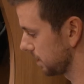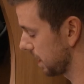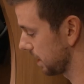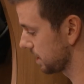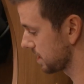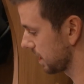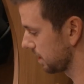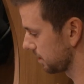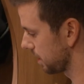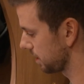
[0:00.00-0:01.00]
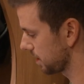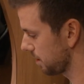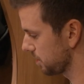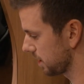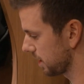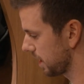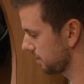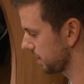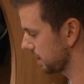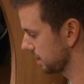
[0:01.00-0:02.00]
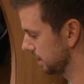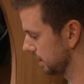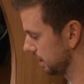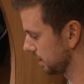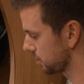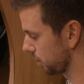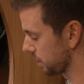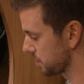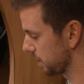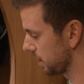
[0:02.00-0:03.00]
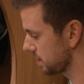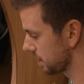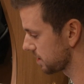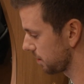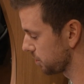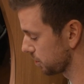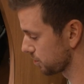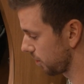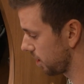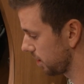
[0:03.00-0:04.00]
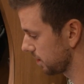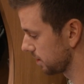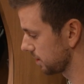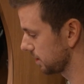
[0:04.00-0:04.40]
yeah, like you said, anytime you can have that sort of experience, it's something you can draw on. And,